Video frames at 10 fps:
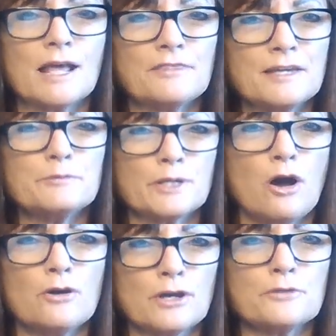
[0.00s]
I think we
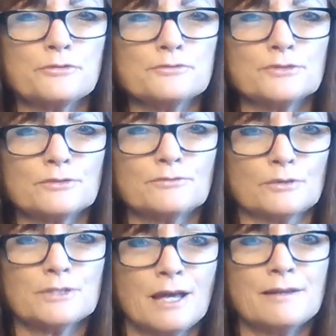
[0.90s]
all go through
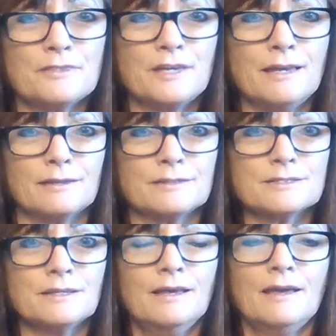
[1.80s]
those kind of things.